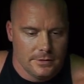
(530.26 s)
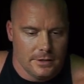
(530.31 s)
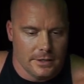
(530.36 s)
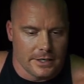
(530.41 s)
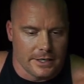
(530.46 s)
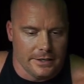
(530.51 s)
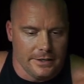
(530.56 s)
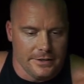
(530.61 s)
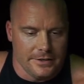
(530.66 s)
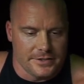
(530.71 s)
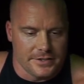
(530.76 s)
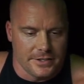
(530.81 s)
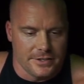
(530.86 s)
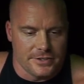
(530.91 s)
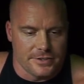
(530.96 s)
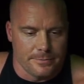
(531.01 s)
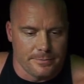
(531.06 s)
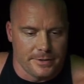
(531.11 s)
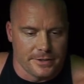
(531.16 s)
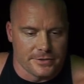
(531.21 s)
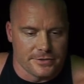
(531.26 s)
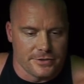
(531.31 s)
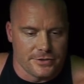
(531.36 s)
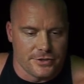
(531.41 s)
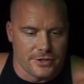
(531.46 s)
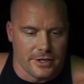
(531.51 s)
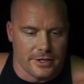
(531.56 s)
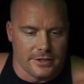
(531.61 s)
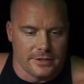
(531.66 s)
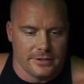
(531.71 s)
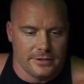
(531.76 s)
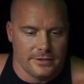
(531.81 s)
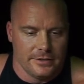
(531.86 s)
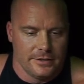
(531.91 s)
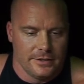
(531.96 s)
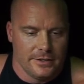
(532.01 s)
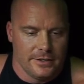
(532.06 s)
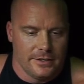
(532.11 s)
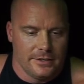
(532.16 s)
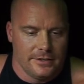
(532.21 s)
Okay, I need to send you some beers to chug.
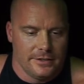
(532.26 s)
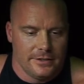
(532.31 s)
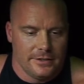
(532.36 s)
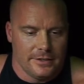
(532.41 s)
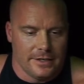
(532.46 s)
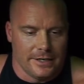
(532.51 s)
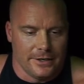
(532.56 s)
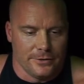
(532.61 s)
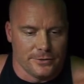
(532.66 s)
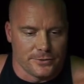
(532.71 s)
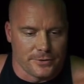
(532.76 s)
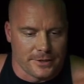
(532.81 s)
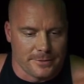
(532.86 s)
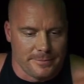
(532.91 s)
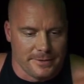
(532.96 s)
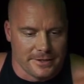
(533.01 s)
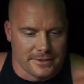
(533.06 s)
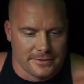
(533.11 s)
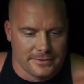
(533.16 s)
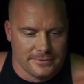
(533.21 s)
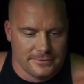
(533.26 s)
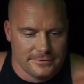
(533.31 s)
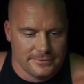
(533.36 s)
I don't drink beer.